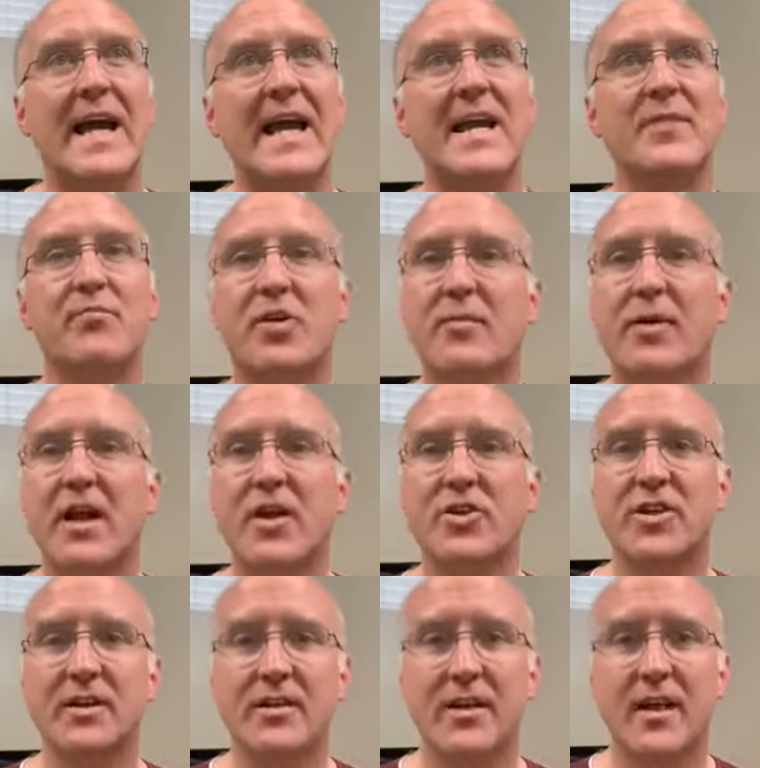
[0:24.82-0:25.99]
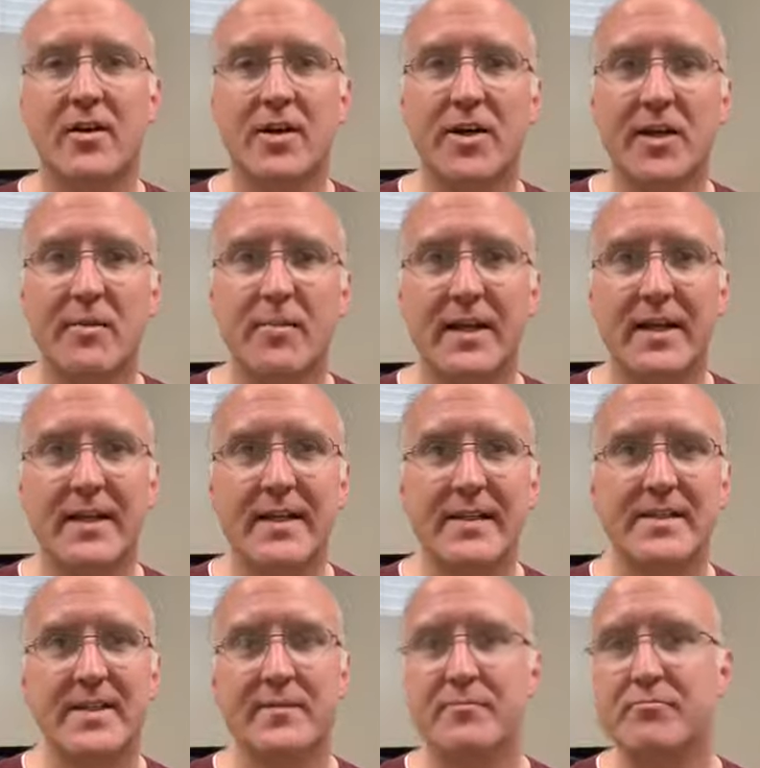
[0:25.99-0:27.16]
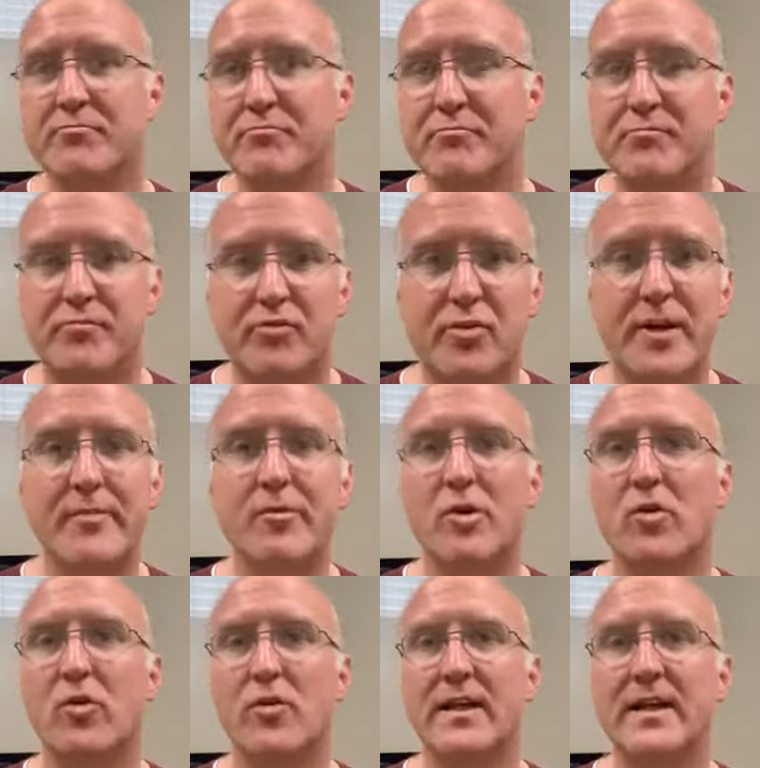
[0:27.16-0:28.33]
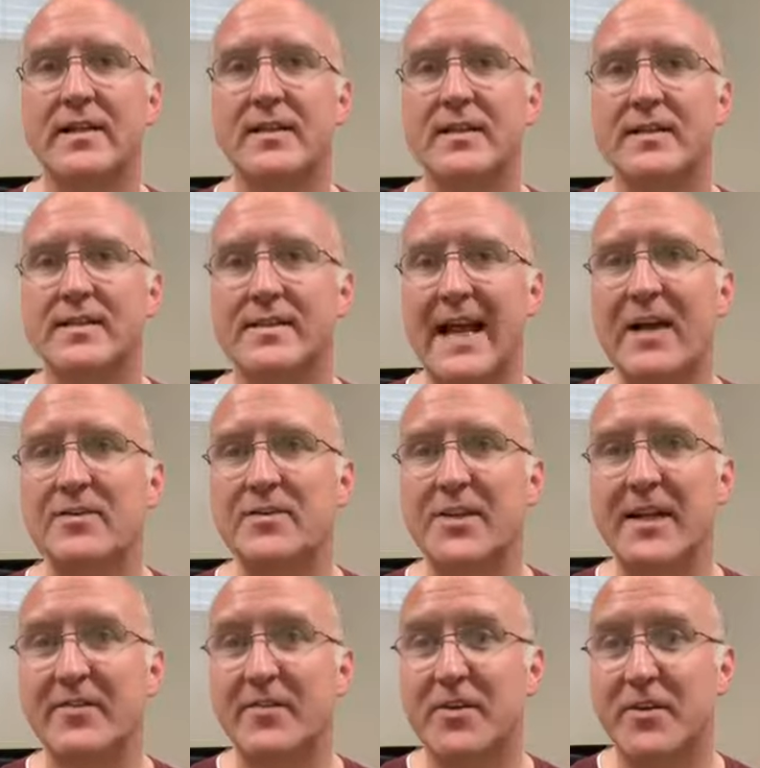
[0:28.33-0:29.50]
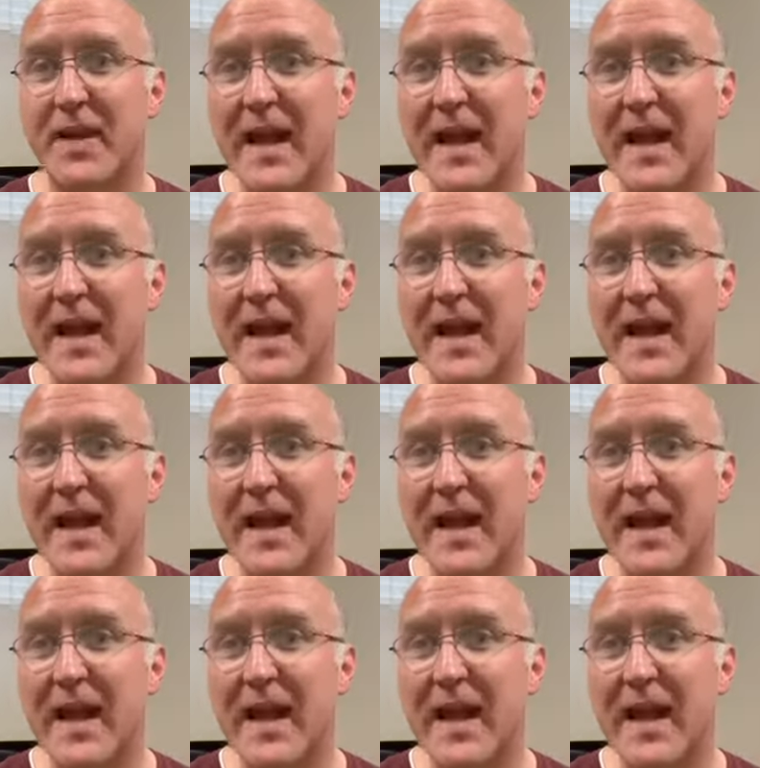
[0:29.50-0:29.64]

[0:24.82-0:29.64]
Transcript: in pre-production, there are going to be some pre-recorded sounds that you have to do.